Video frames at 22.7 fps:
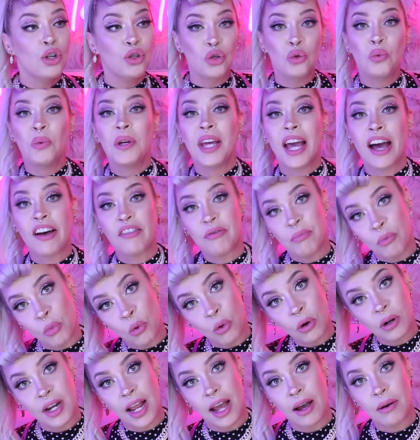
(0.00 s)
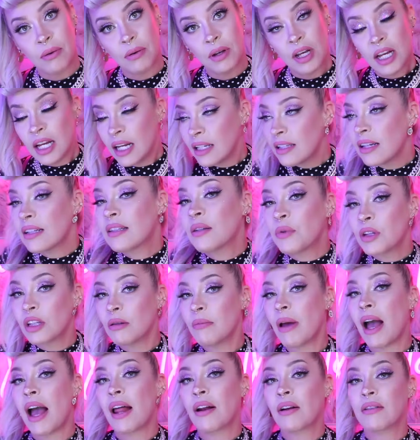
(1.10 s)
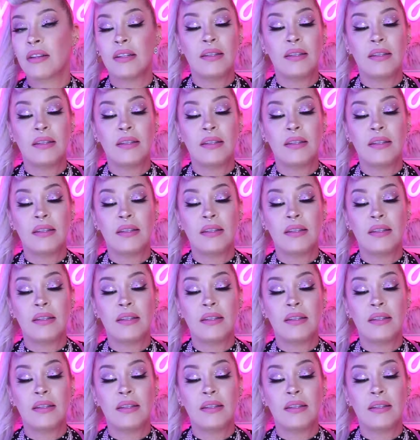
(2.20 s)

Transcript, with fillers: Do we have more now? It doesn't really matter.